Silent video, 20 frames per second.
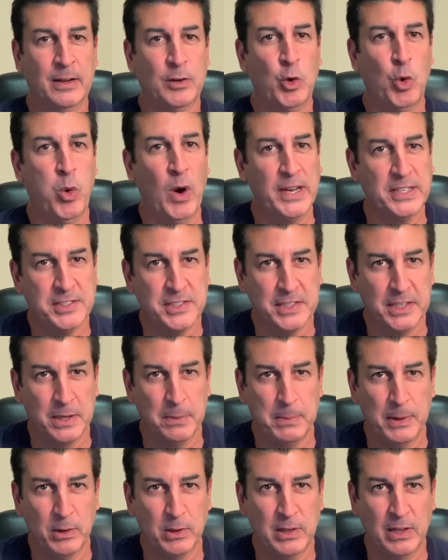
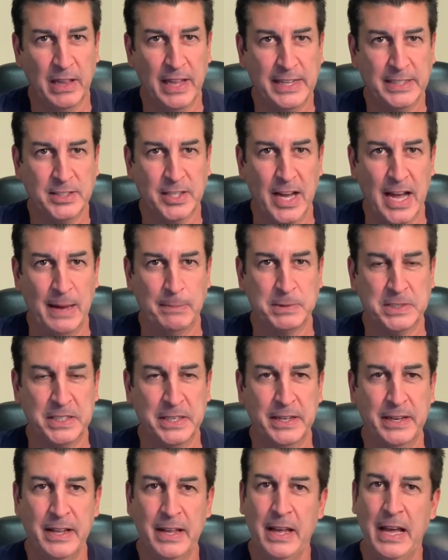questionable Klay
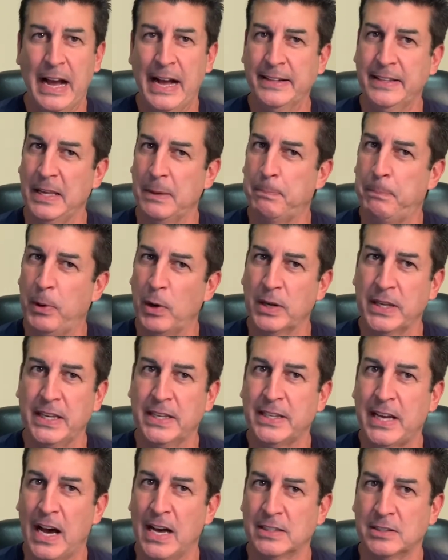Thompson. I think
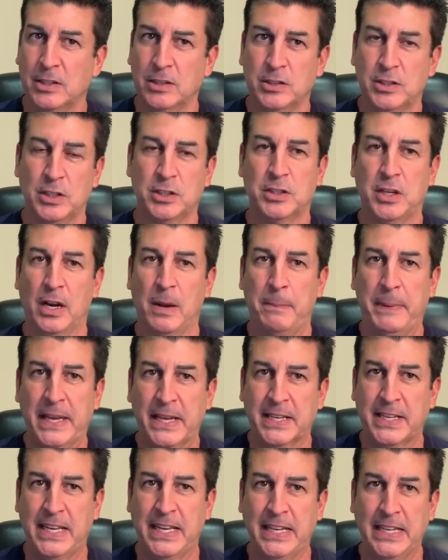Boogie Cousins is going to be
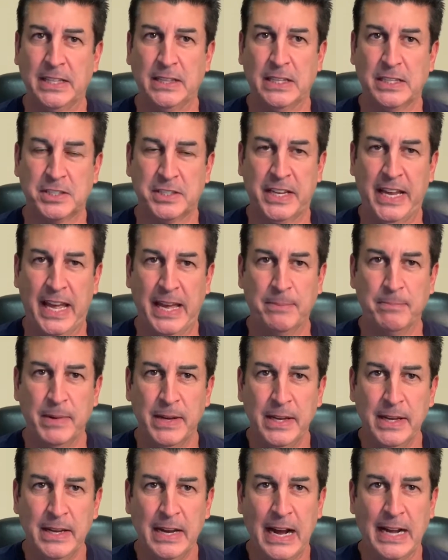a key in this game.
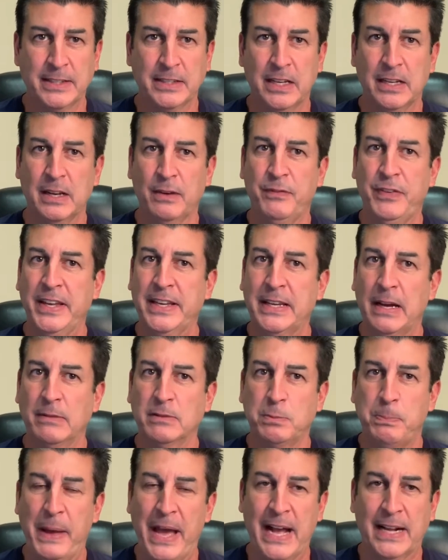I think if he
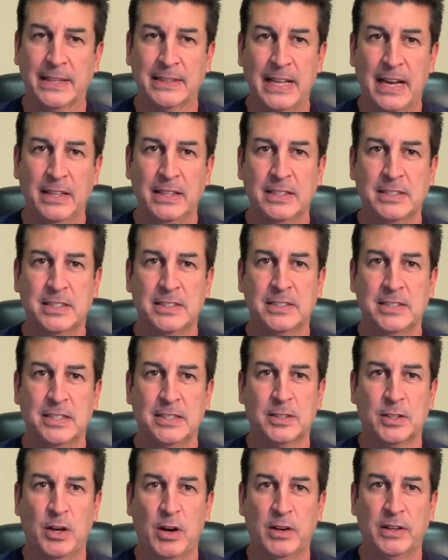comes back, now this is
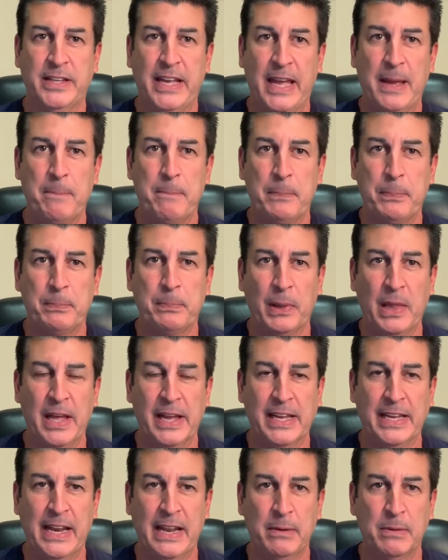his third game
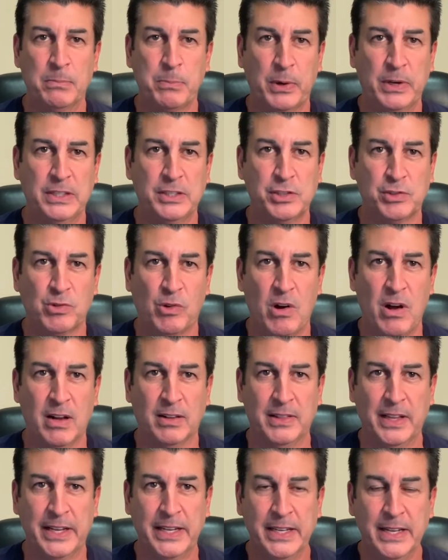playing pretty
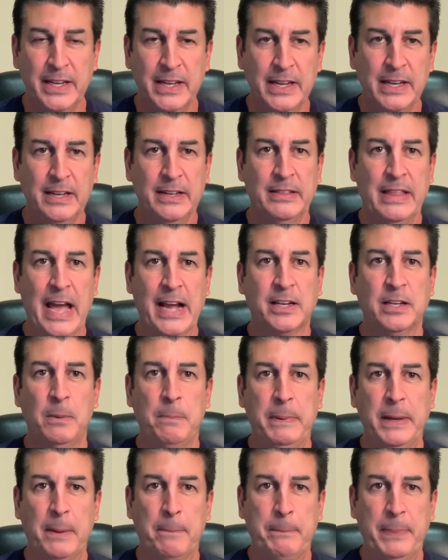strongly, that
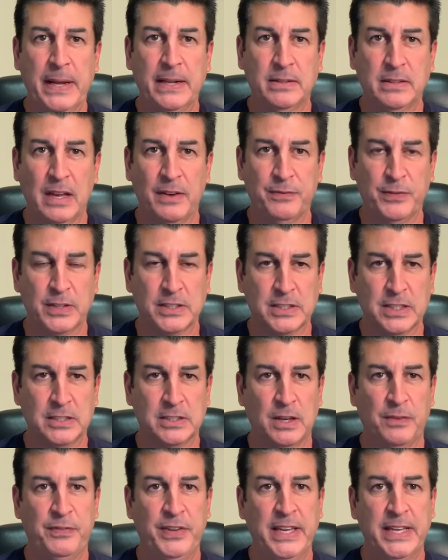could be a big difference.
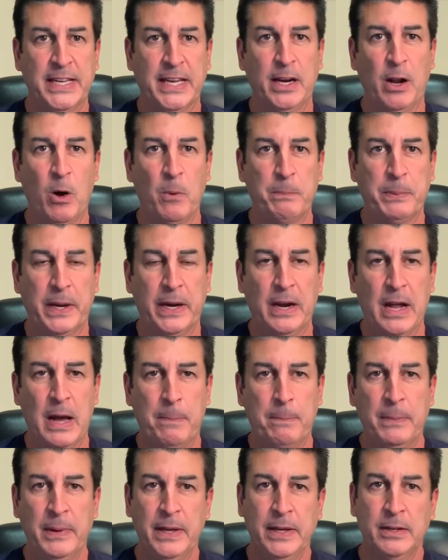Because if he can open it
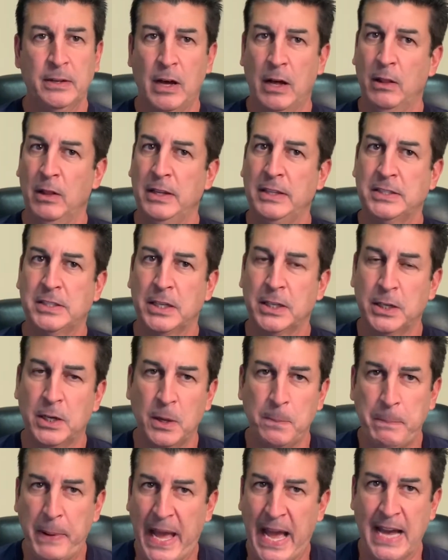up, not only is he a
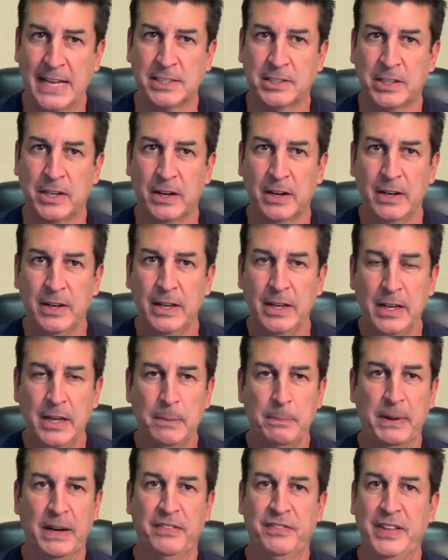good passer,
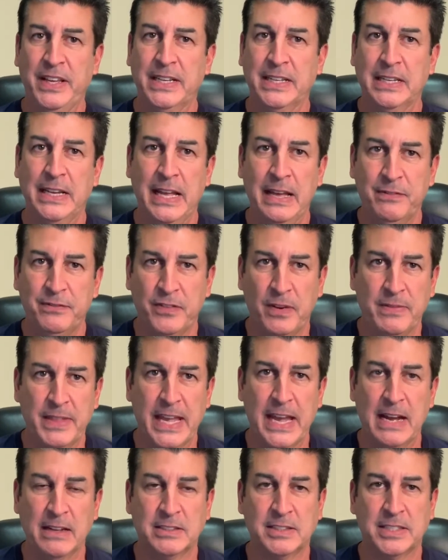but if he can hit from
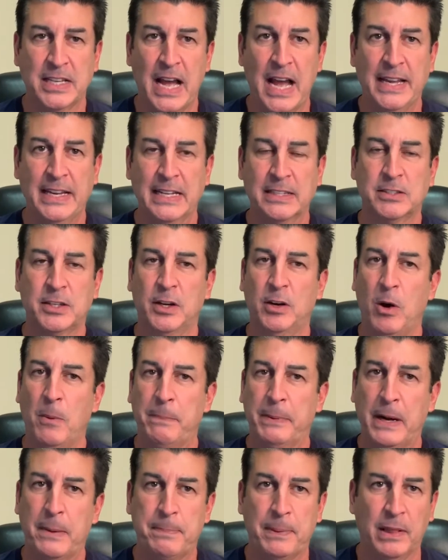the outside, that's going to
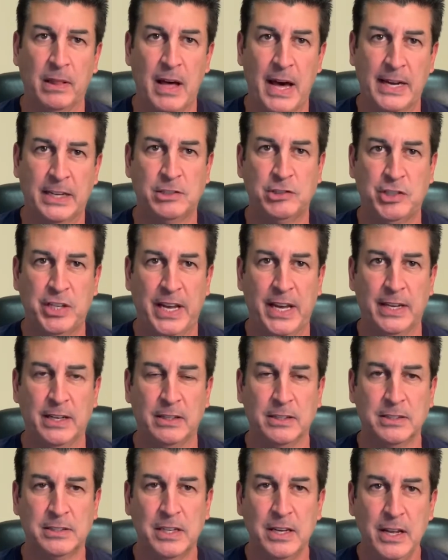open up a lot of
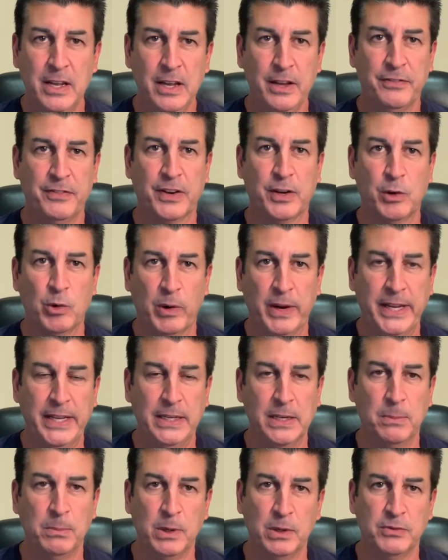channels for
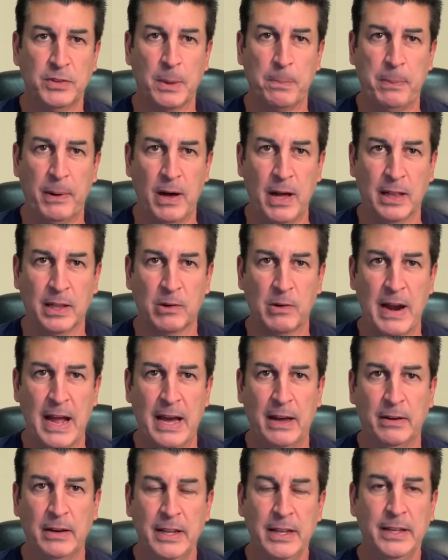Green to move the ball
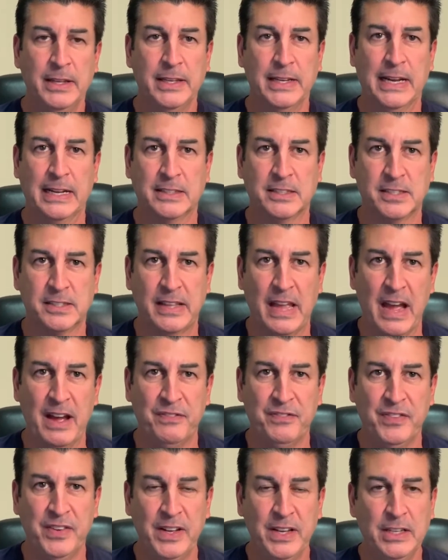around. You got
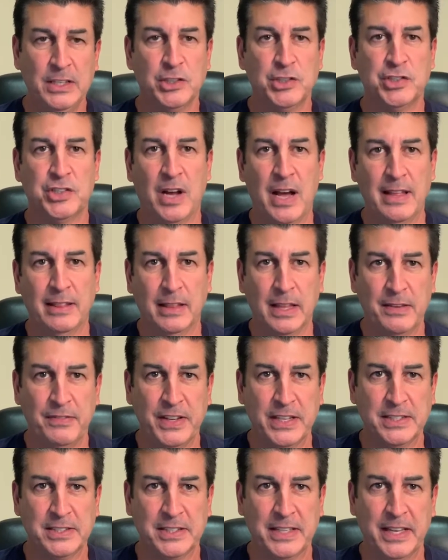Steph, Sean
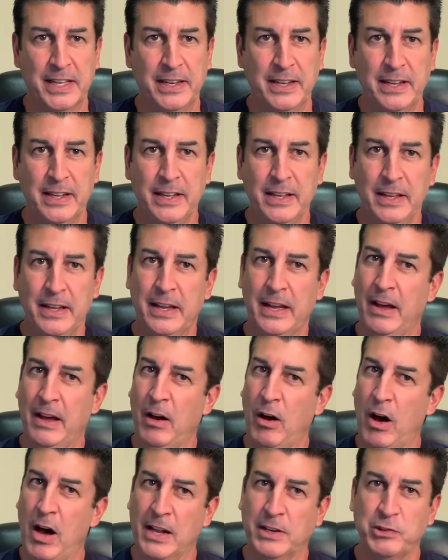Livingston,
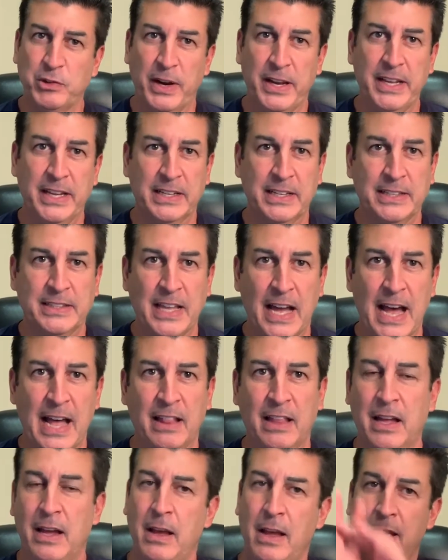Andre
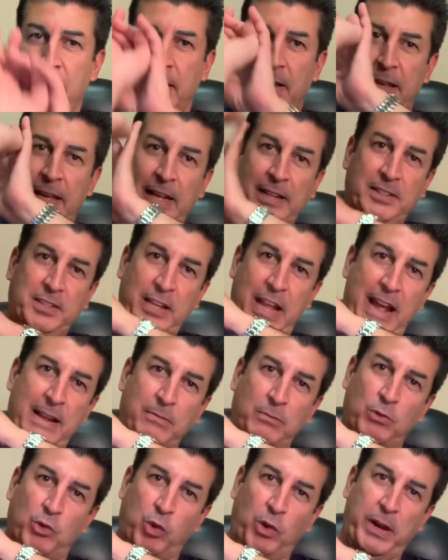Iguodala hits
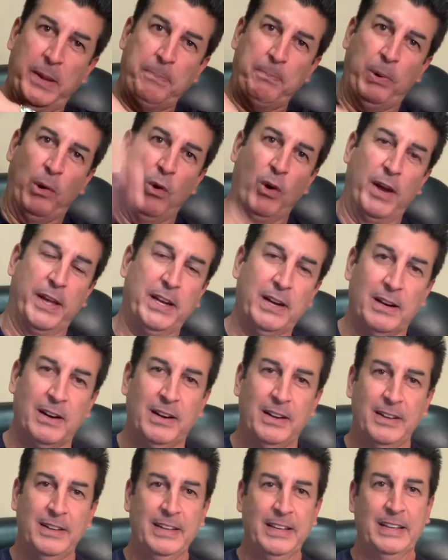that
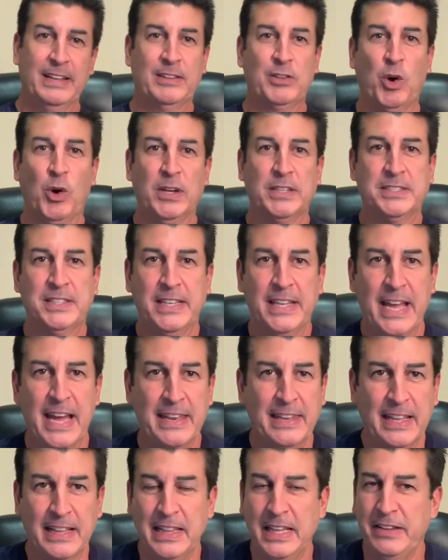three-pointer. And towards the
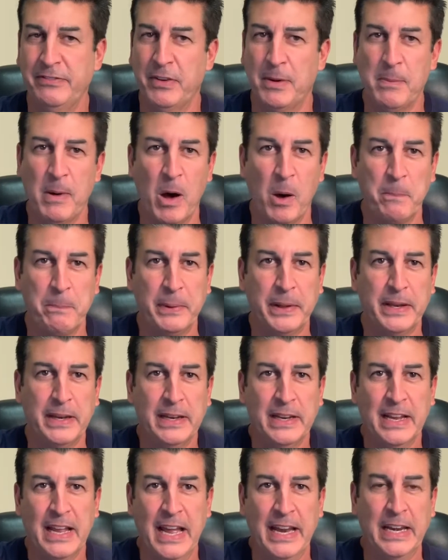end, they leave him
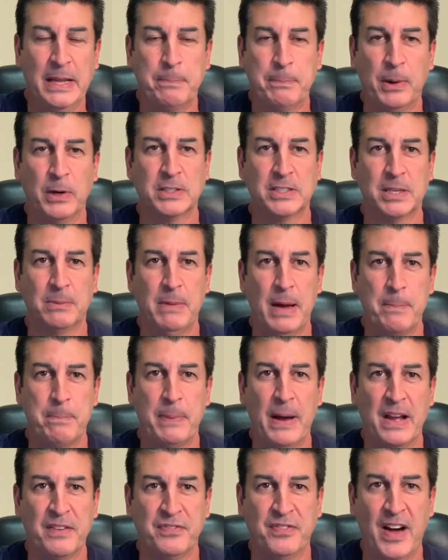open, and he puts him up
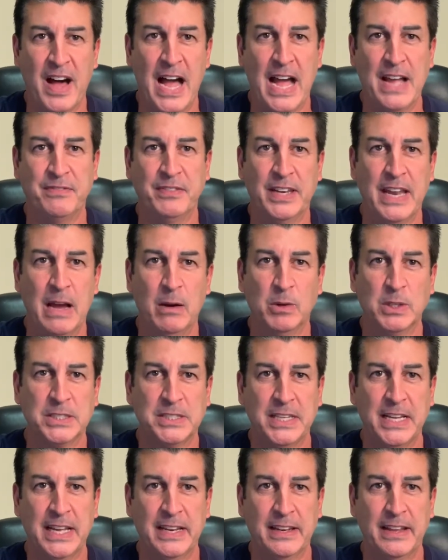by five, and that
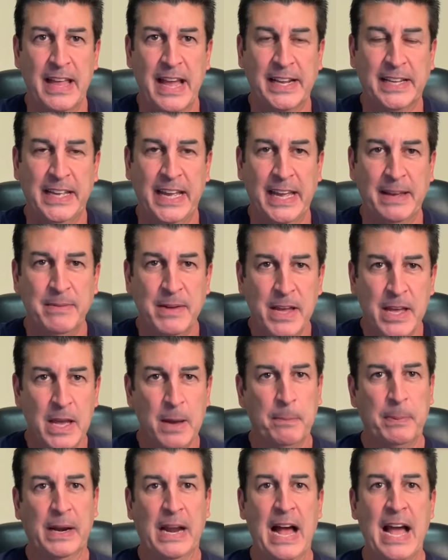was the end of that game.
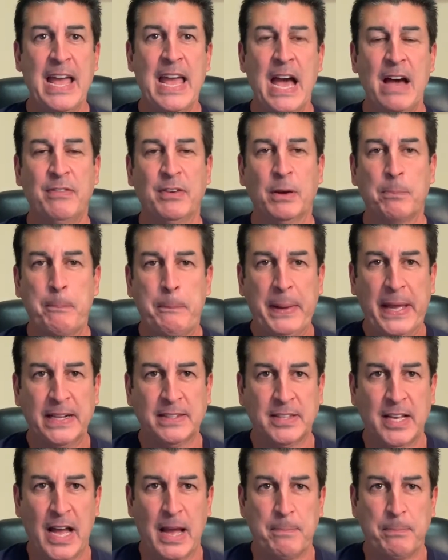But I have a
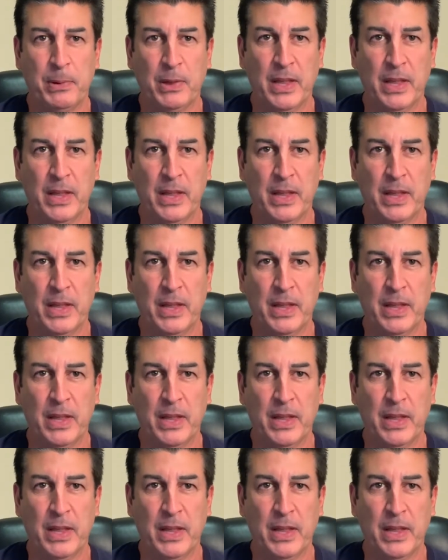big-time